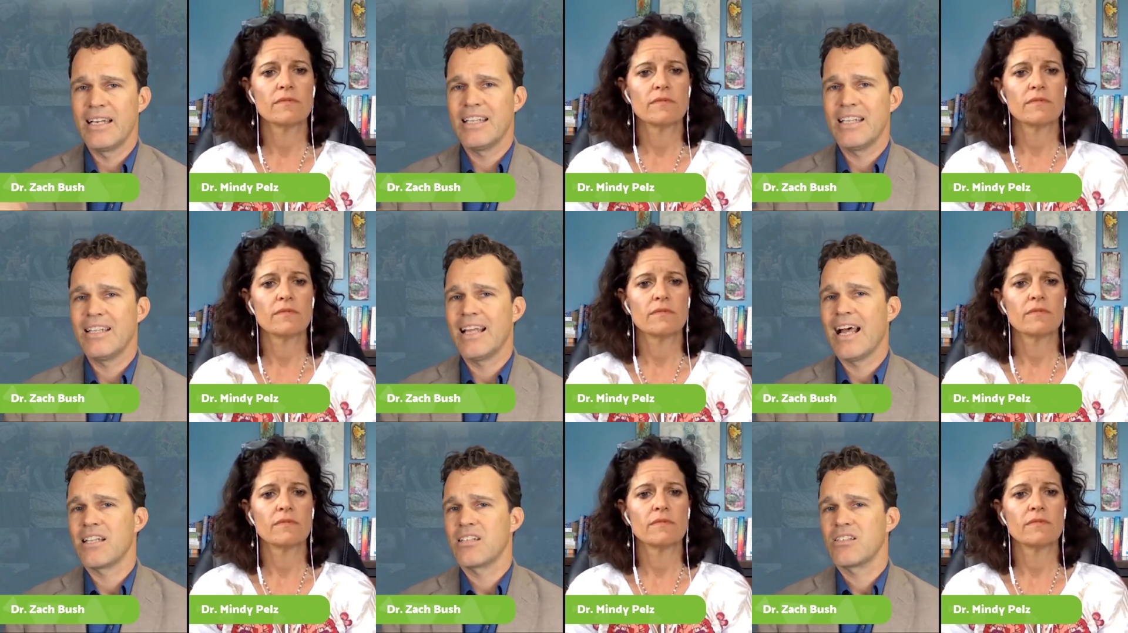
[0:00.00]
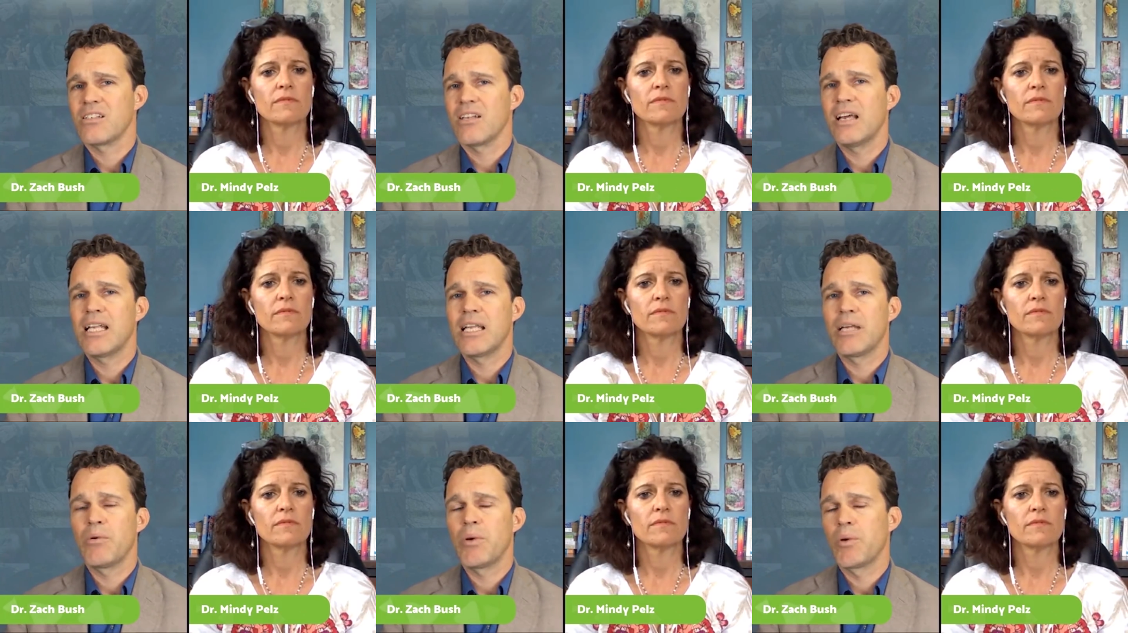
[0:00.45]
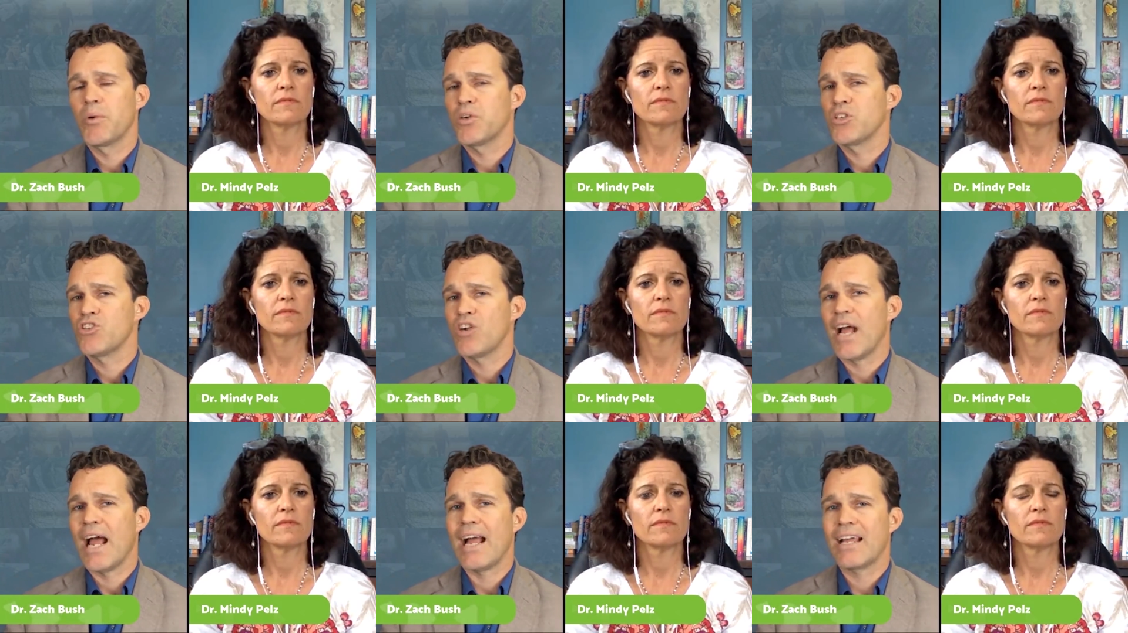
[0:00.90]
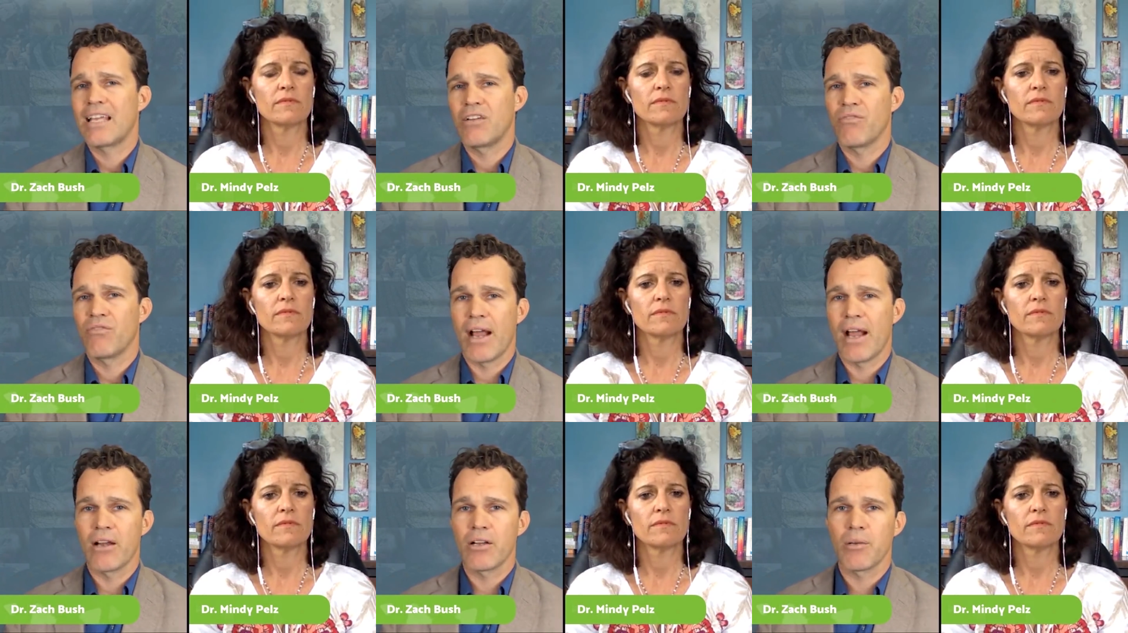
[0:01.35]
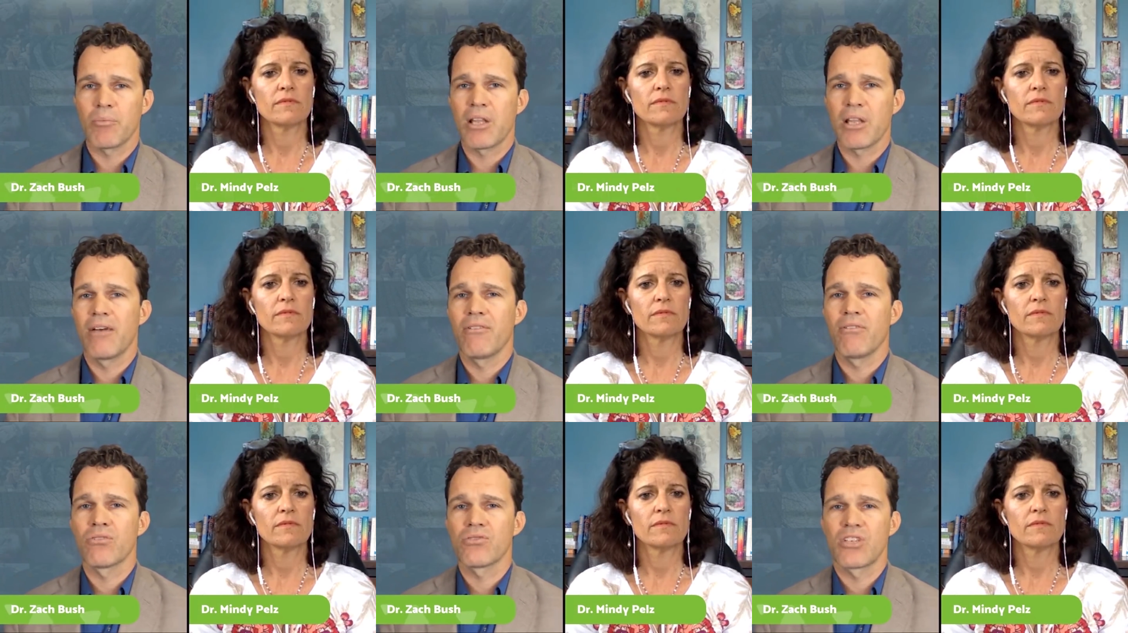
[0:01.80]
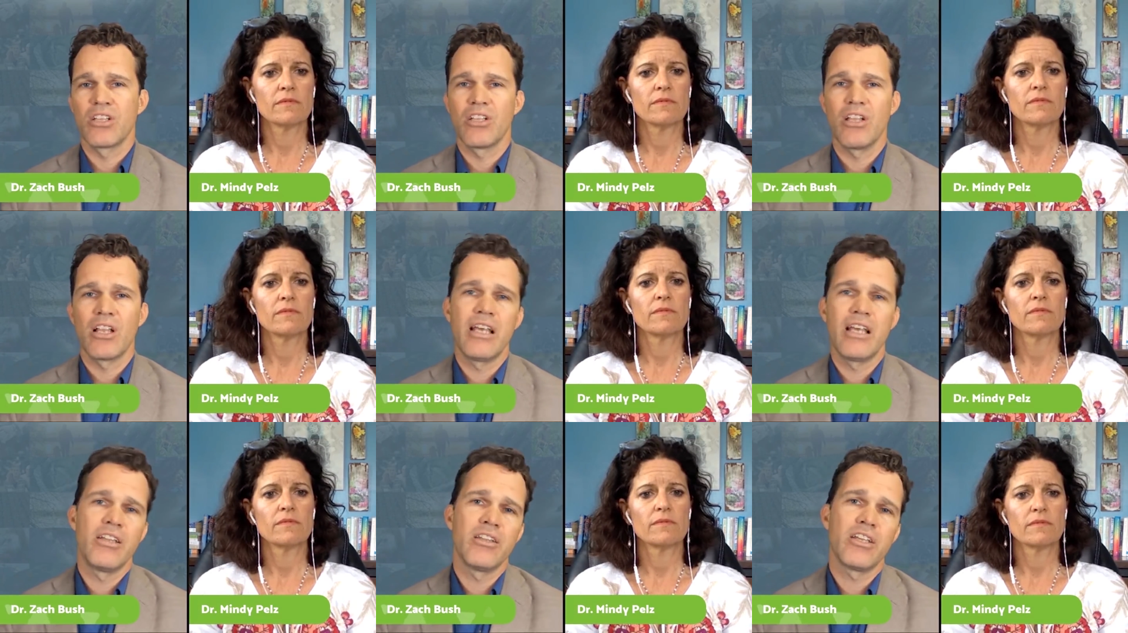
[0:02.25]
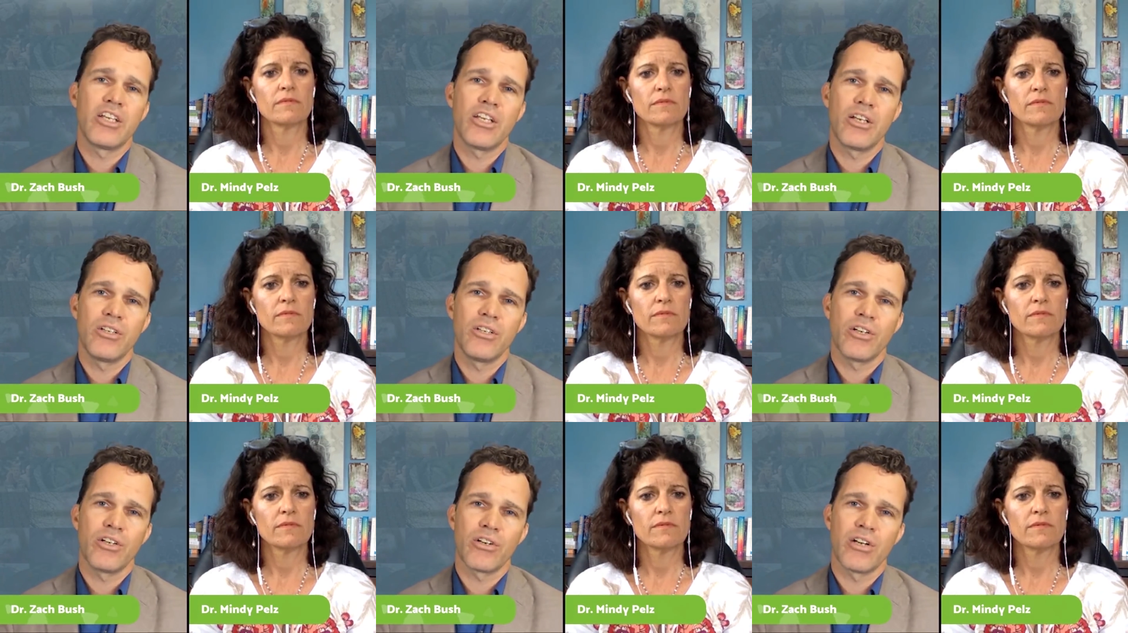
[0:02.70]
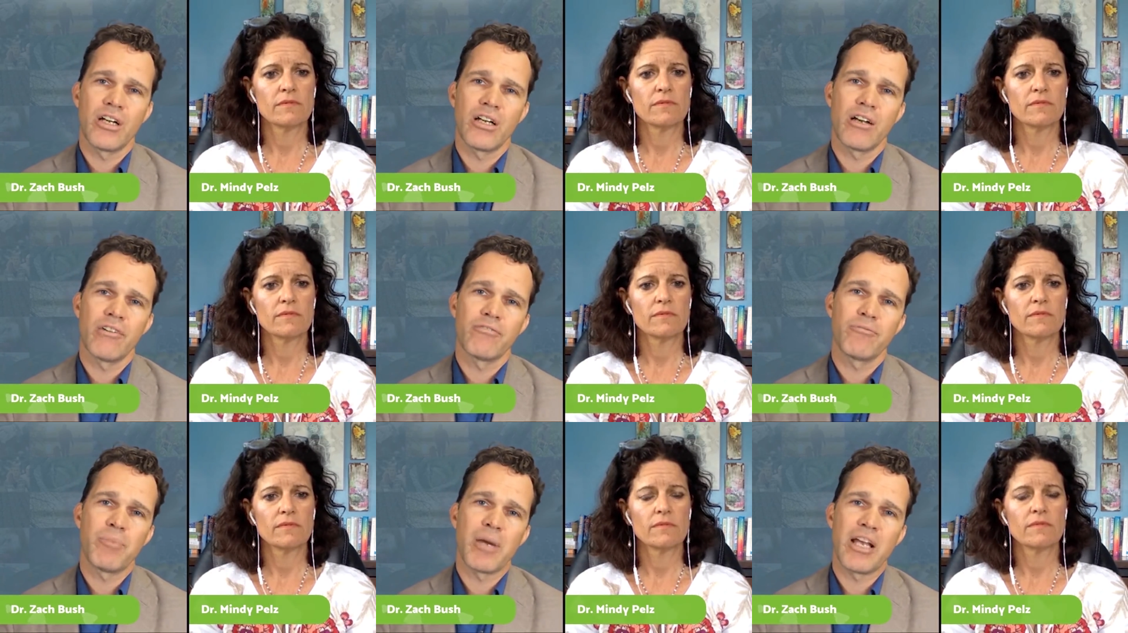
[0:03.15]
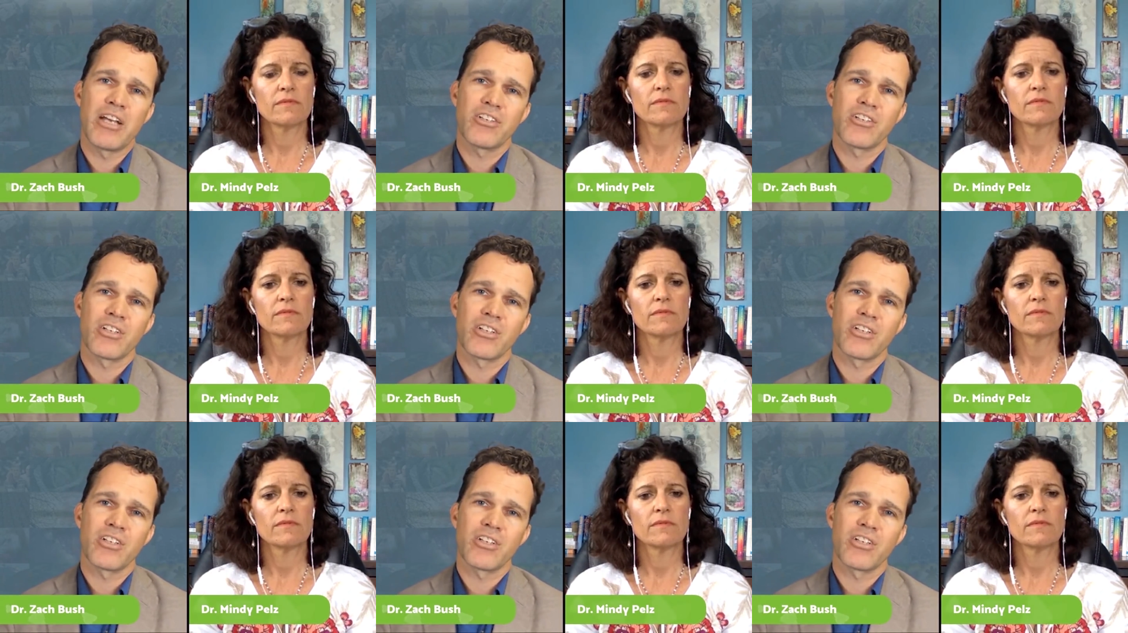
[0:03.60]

Speaker 1: And in that study, we were tracking Roundup levels in, in the urine of